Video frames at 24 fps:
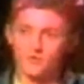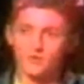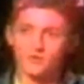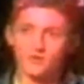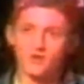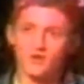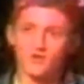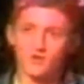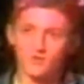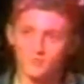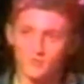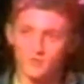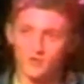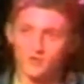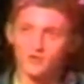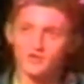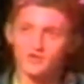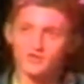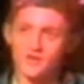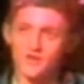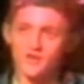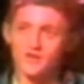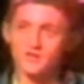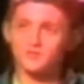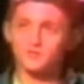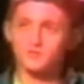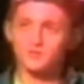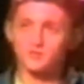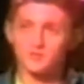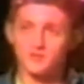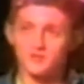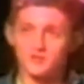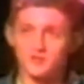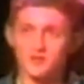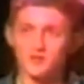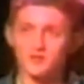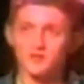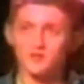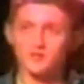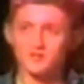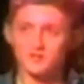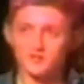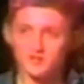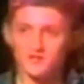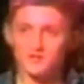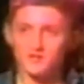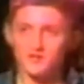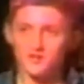another Bill and Ted would be good.
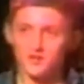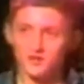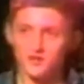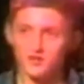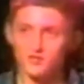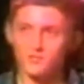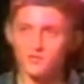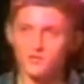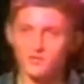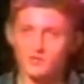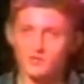Another Bill